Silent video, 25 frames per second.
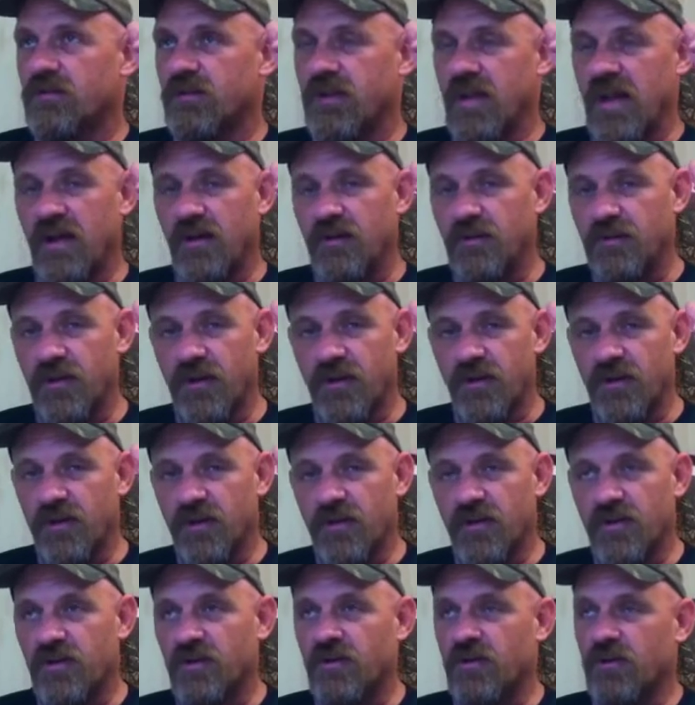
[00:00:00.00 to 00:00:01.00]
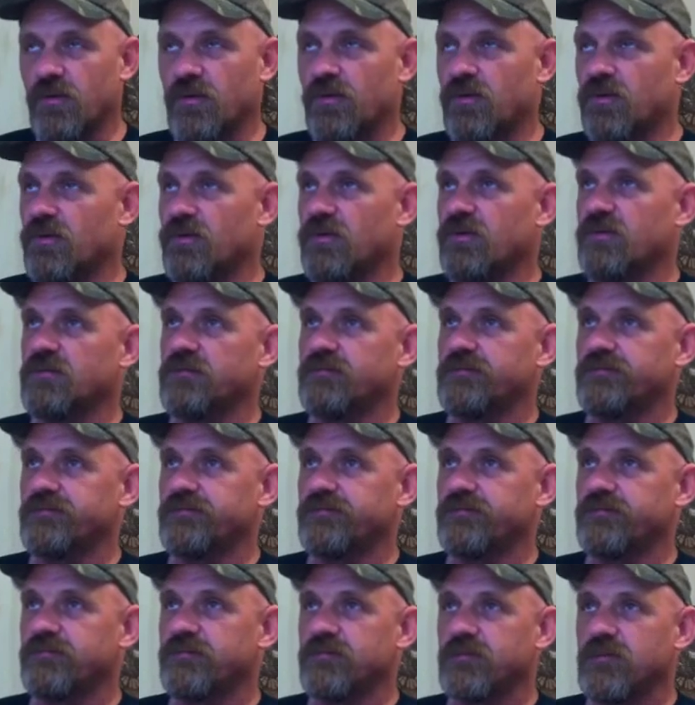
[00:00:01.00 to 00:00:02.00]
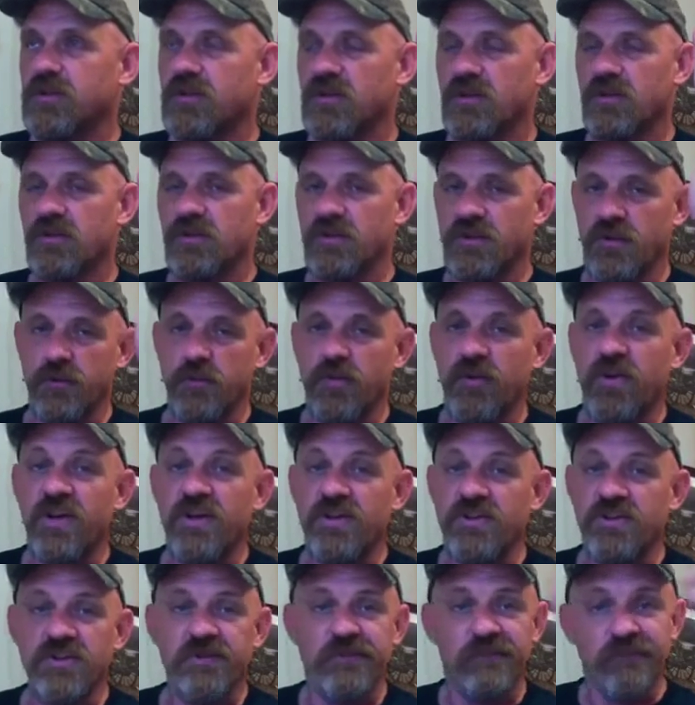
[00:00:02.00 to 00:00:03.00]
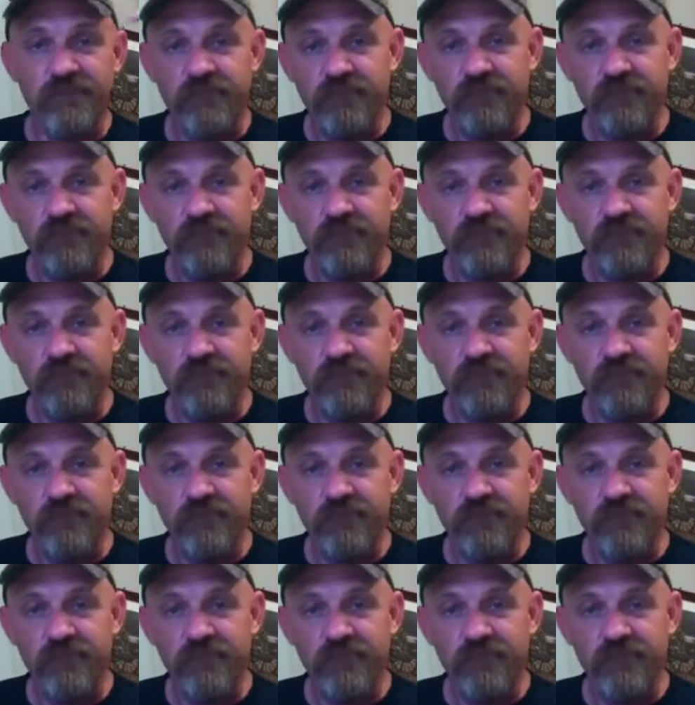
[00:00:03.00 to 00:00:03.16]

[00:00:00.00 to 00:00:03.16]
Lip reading: downturn, or, you know, a depression.